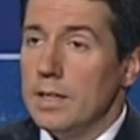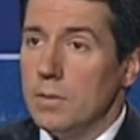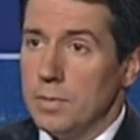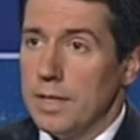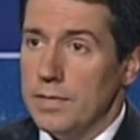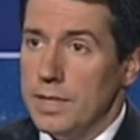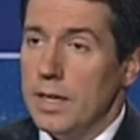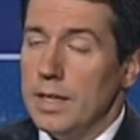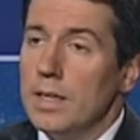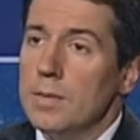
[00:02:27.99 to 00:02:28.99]
what they've
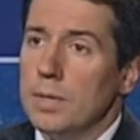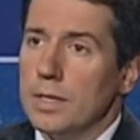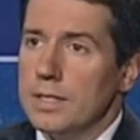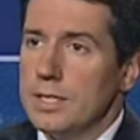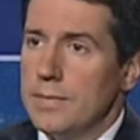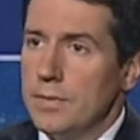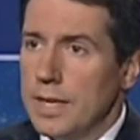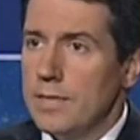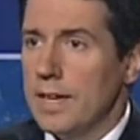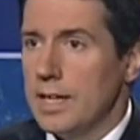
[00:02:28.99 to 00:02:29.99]
done, but it's time for
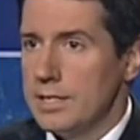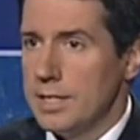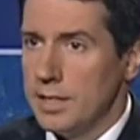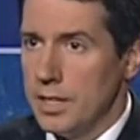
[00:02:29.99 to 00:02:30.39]
the Afghanistan